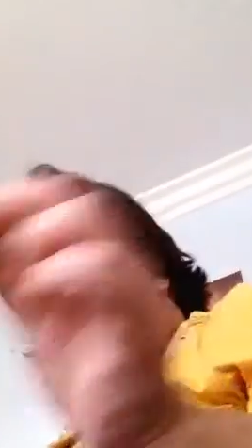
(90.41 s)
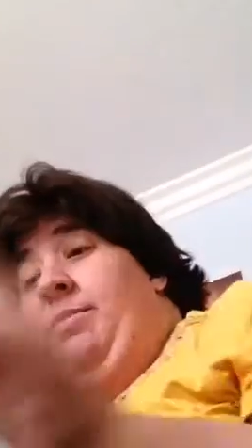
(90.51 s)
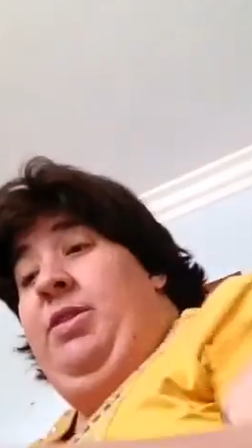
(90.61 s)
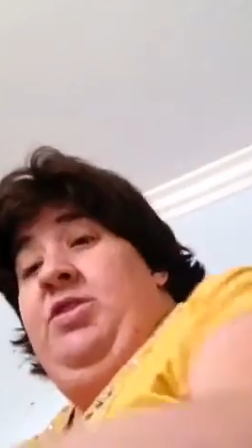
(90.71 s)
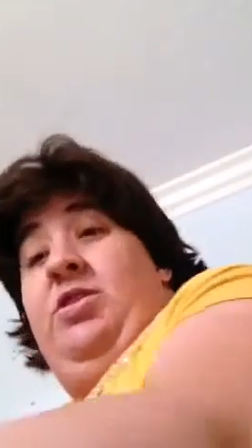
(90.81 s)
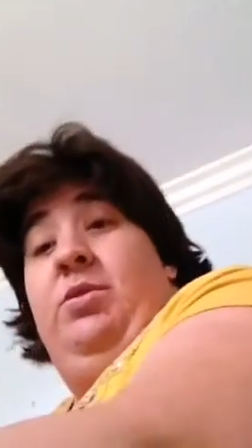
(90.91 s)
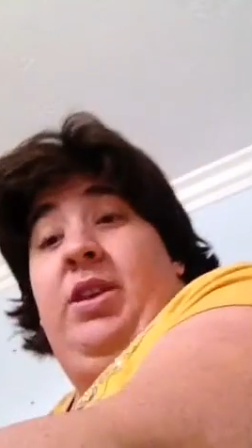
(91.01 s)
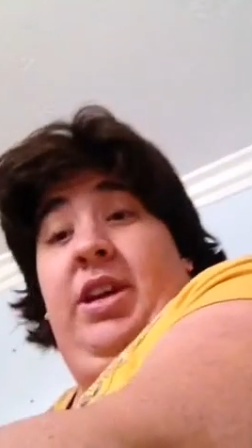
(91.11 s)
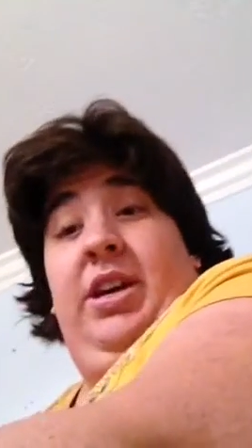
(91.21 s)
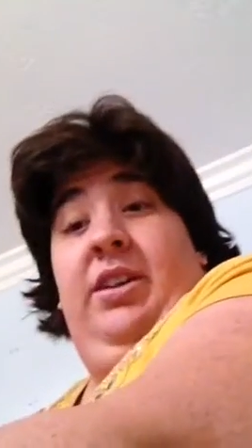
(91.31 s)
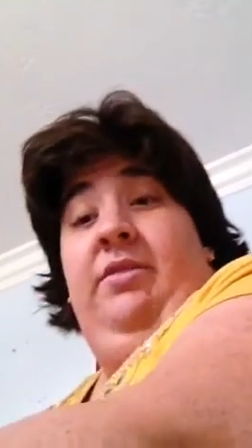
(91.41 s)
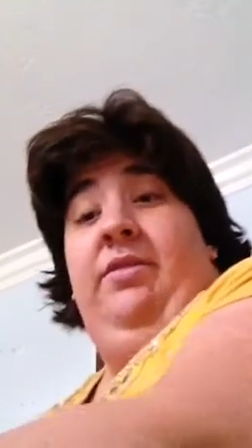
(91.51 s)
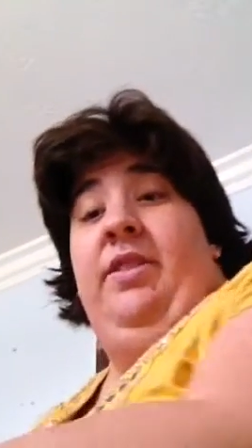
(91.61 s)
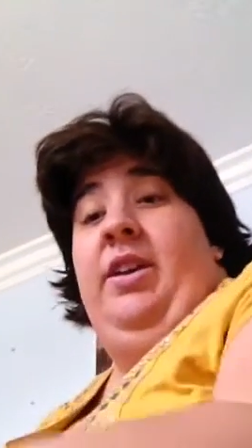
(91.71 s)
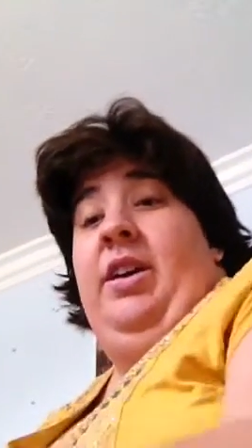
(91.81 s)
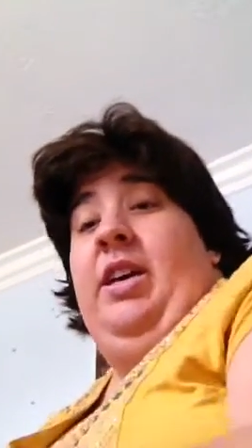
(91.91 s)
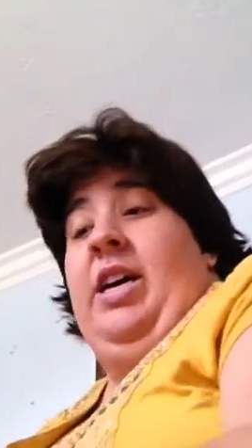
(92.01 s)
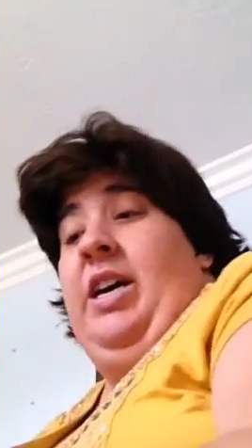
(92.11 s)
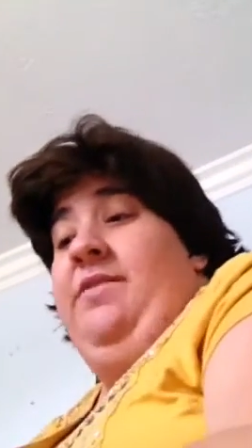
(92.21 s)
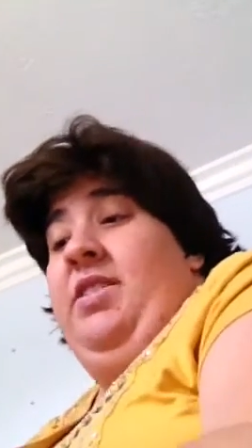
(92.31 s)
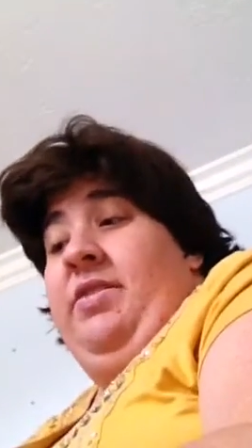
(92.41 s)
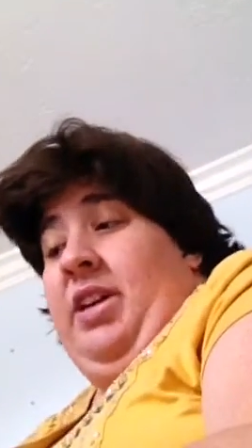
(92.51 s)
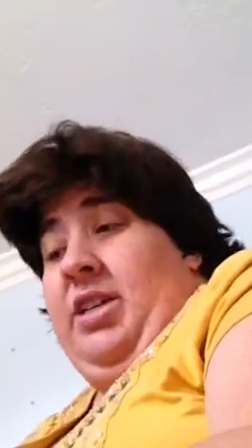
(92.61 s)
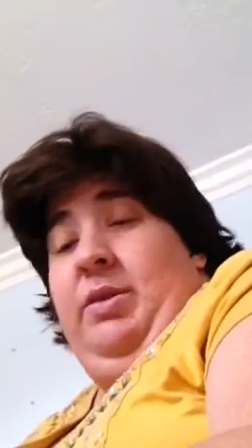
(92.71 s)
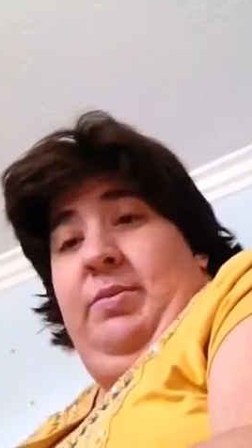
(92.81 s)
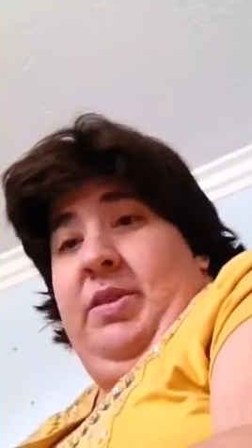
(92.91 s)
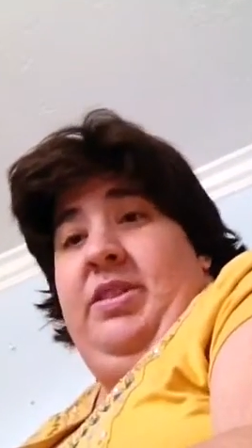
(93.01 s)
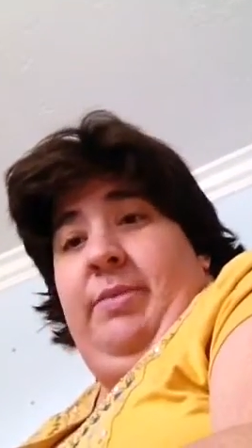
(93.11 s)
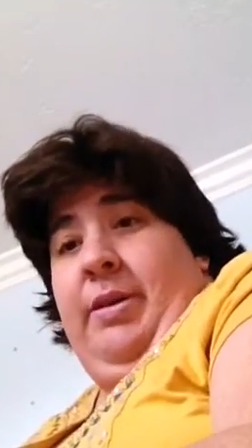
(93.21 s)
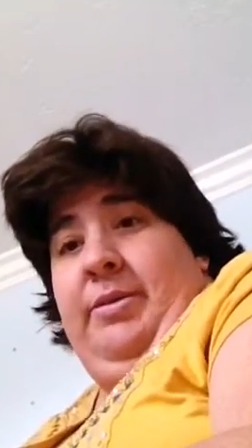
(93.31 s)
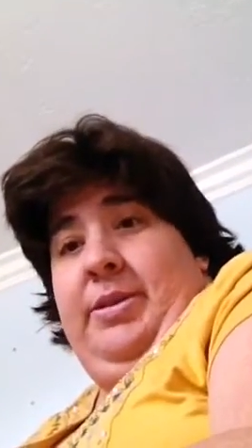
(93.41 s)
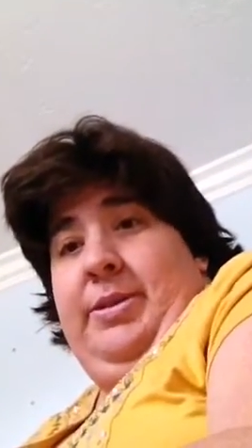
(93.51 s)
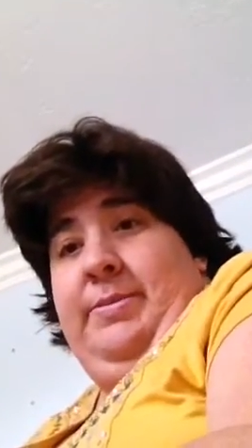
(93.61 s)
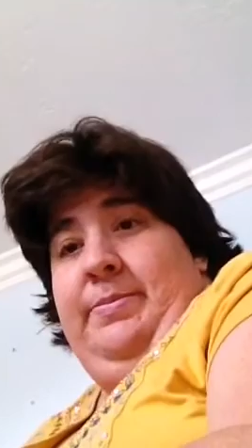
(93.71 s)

Now, mind you, the one I have, I've never had to replace the batteries.